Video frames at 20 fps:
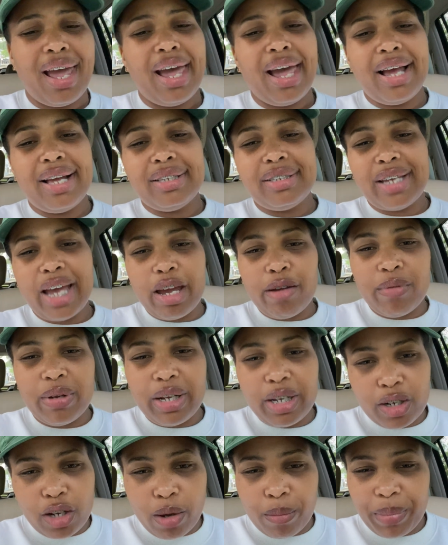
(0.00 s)
And David
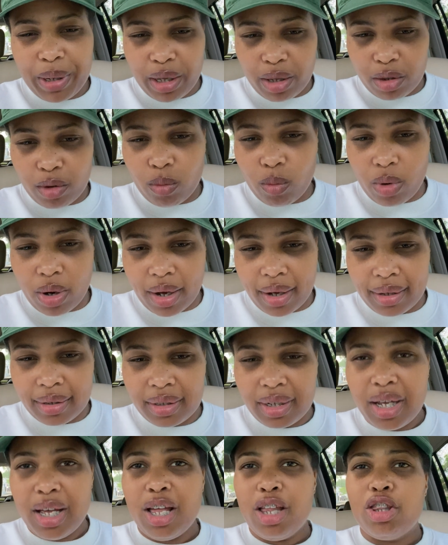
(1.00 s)
ended up being the
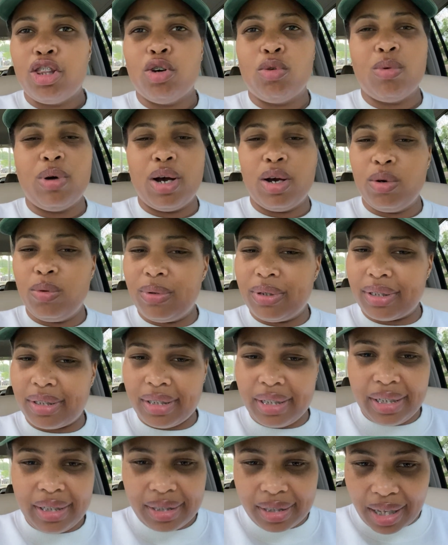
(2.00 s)
one, the one who was
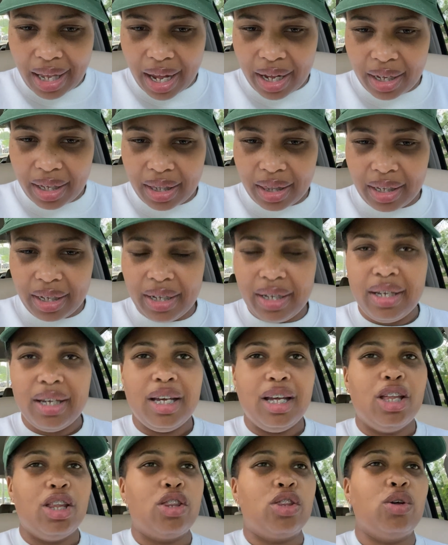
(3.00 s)
least likely,
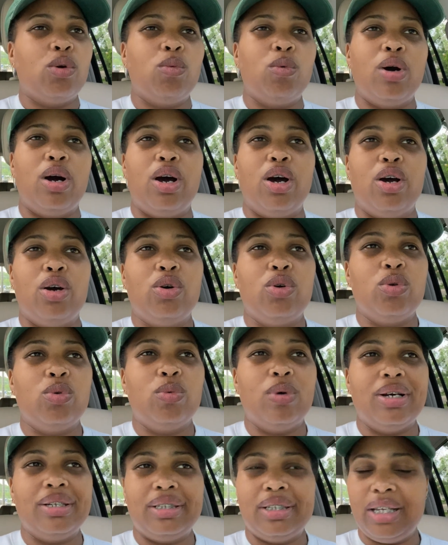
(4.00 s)
the one who
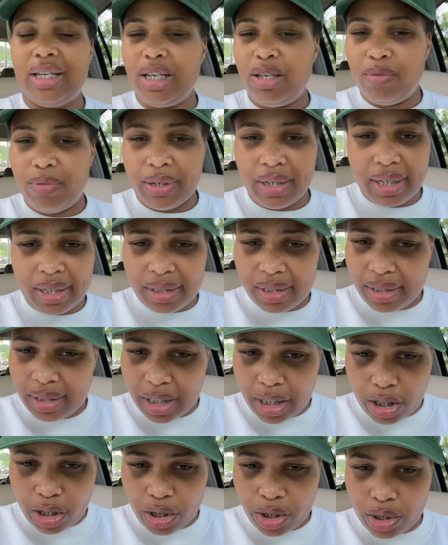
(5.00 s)
wasn't even
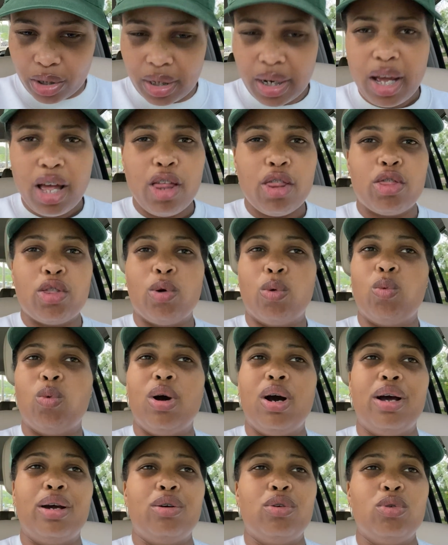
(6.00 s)
considered, the
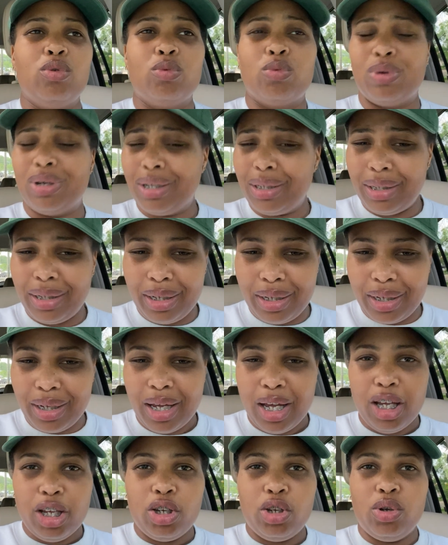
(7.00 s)
one who really,
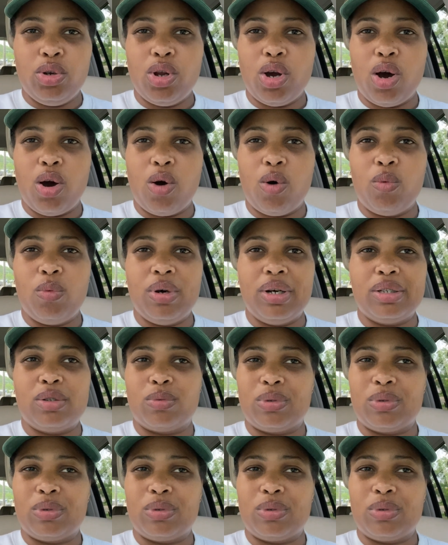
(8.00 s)
you know, was